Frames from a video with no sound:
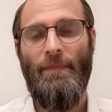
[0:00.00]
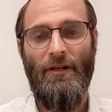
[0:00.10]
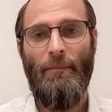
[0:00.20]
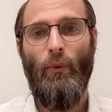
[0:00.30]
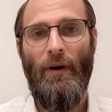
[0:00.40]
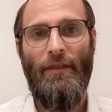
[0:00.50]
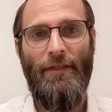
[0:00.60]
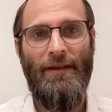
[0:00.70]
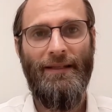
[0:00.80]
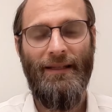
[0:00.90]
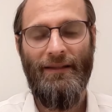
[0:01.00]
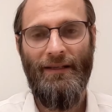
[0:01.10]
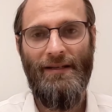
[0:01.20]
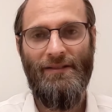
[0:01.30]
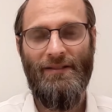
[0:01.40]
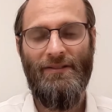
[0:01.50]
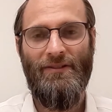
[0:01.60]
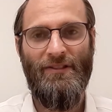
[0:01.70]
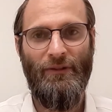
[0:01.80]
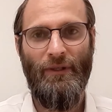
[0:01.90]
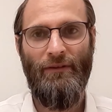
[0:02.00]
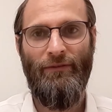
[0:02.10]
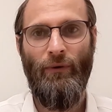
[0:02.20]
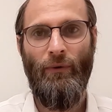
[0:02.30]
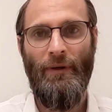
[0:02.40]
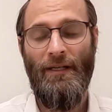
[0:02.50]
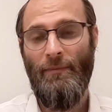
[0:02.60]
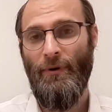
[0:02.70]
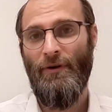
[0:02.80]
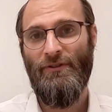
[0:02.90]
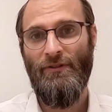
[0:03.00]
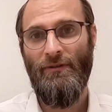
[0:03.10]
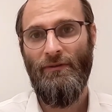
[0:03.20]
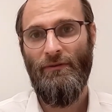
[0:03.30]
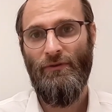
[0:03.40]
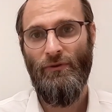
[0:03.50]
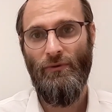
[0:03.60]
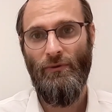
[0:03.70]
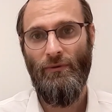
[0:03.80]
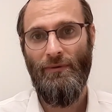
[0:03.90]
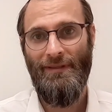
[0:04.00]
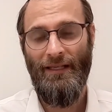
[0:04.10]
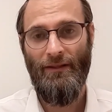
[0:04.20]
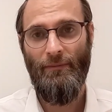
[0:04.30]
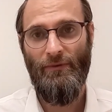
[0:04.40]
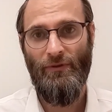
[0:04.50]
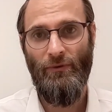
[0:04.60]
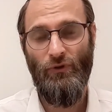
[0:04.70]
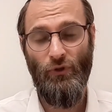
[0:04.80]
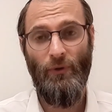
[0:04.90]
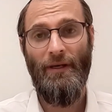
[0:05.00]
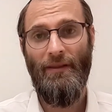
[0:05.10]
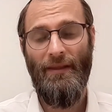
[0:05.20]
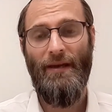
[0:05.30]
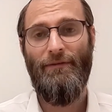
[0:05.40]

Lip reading: The number one thing that the narcissist is looking for in a person to get them to join their